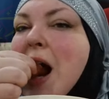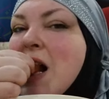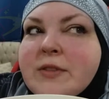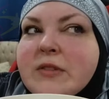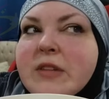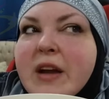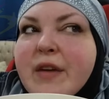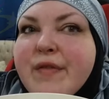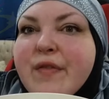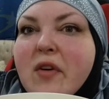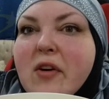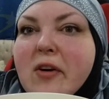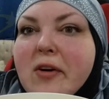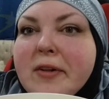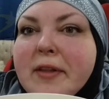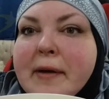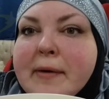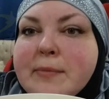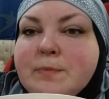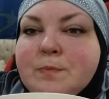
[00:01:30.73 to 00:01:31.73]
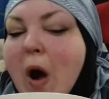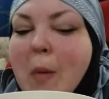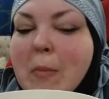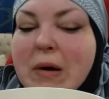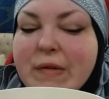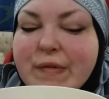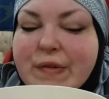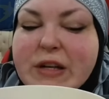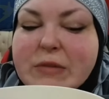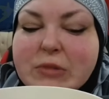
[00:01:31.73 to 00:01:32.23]
Like fall.
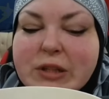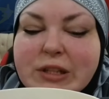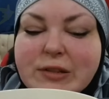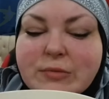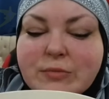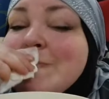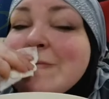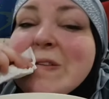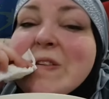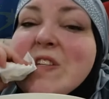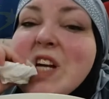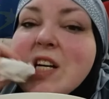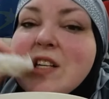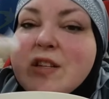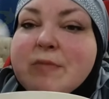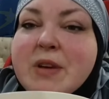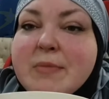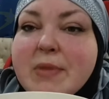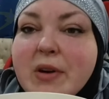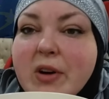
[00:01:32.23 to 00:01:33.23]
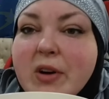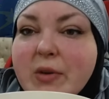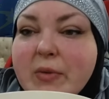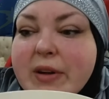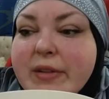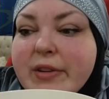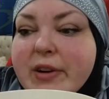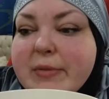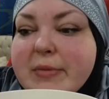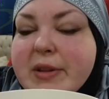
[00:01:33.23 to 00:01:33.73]
My family. Don't talk to me about hot
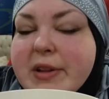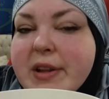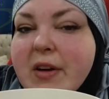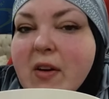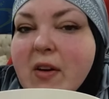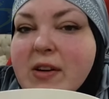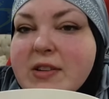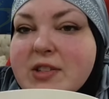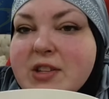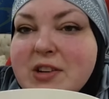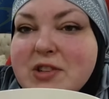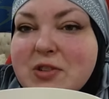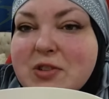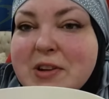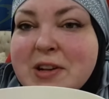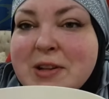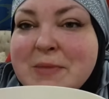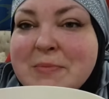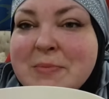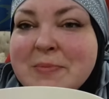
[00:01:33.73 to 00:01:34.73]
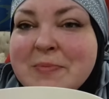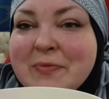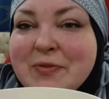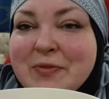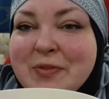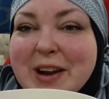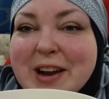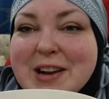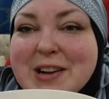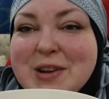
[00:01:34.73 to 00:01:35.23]
weather. I'm in the hottest country in the
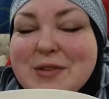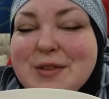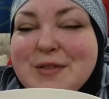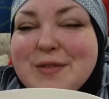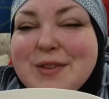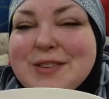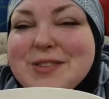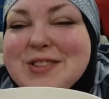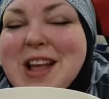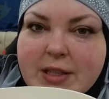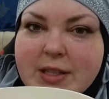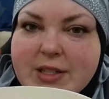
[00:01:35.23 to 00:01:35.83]
friggin' universe.